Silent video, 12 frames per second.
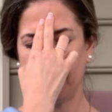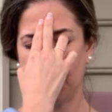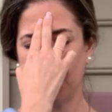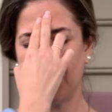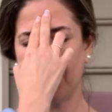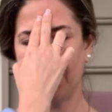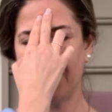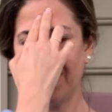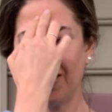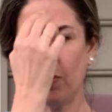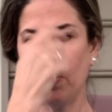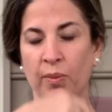Just
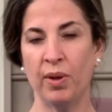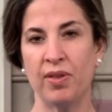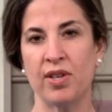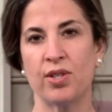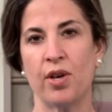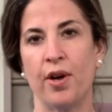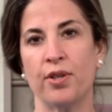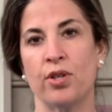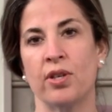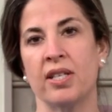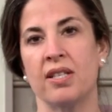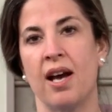continuing with this
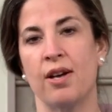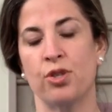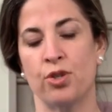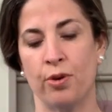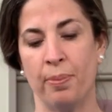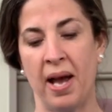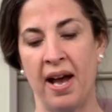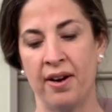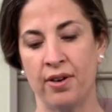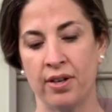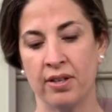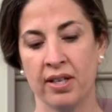alternate nostril
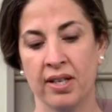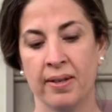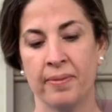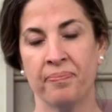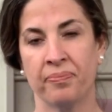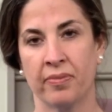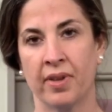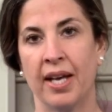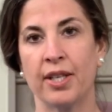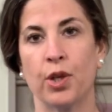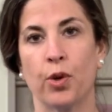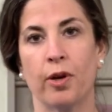pattern
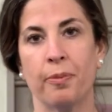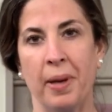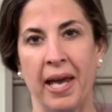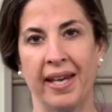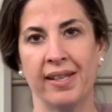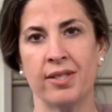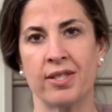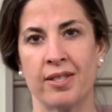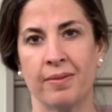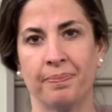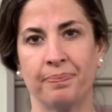at your pace.